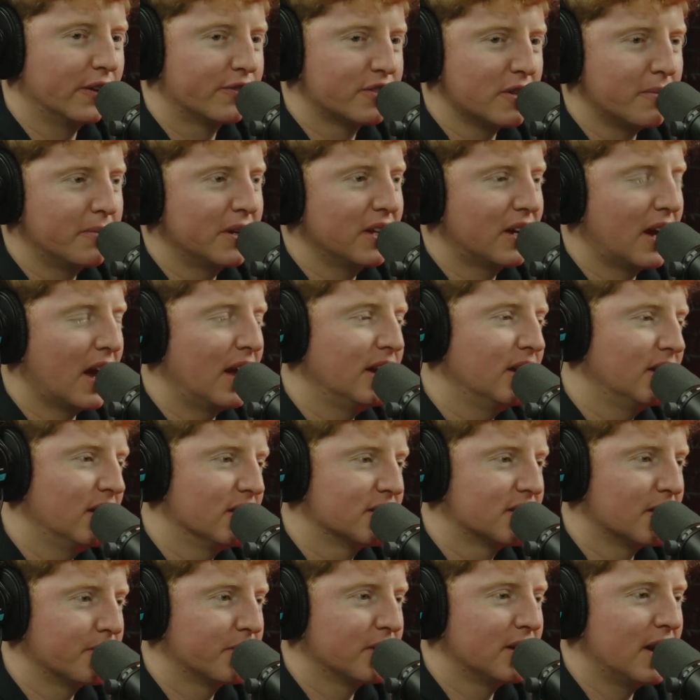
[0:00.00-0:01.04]
If somebody kind of
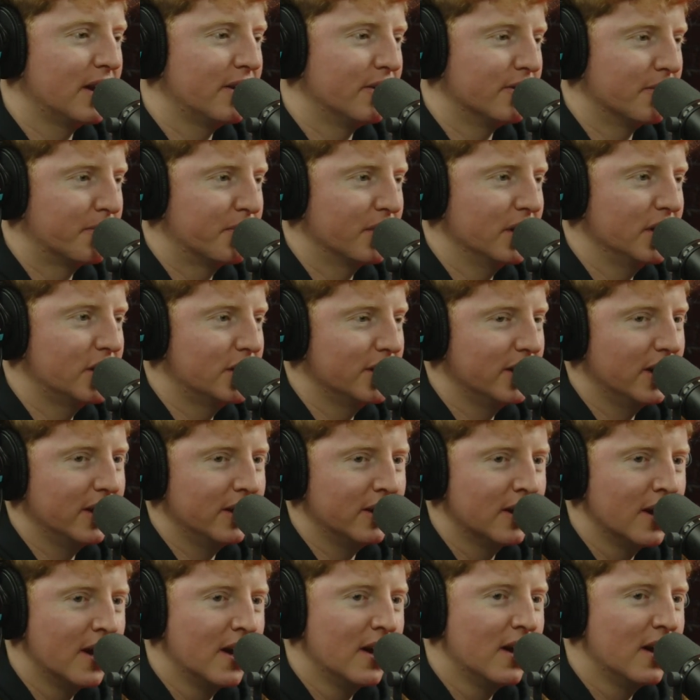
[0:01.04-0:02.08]
does something I don't
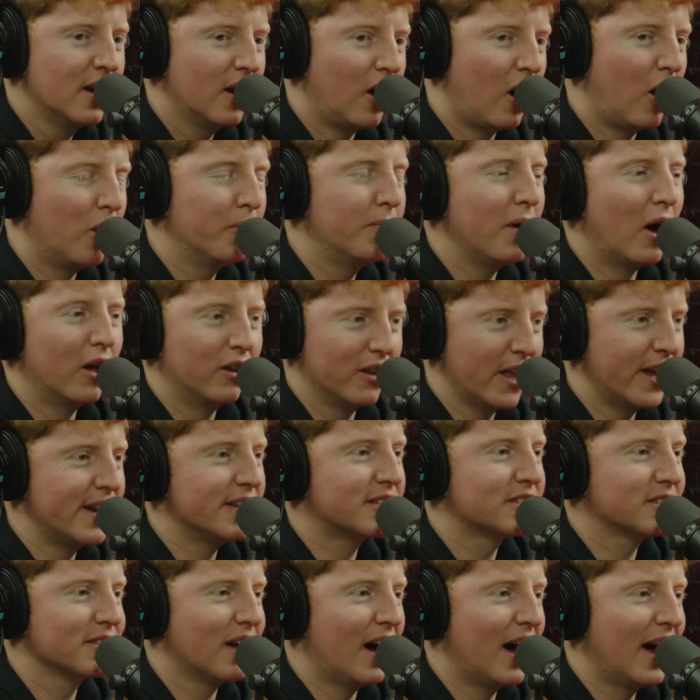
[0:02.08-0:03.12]
appreciate, I'll let it
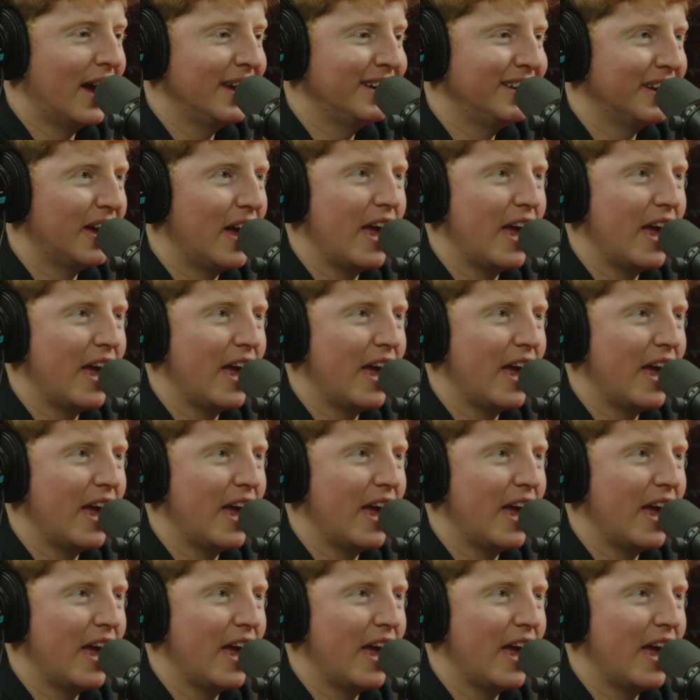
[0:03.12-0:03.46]
slide.